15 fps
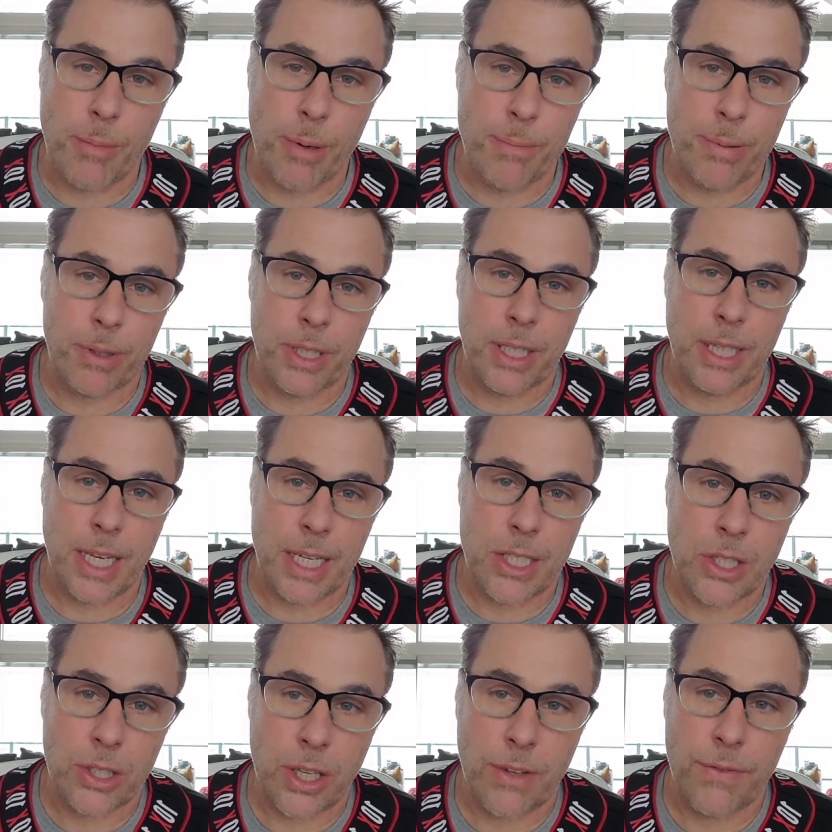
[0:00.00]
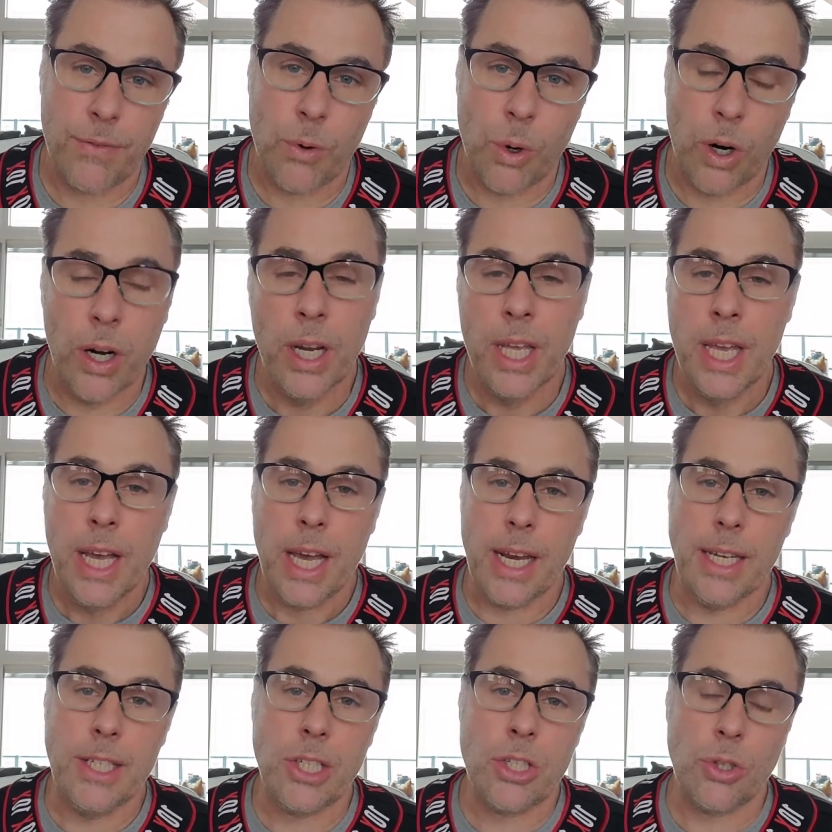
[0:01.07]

building that he's looking for an additional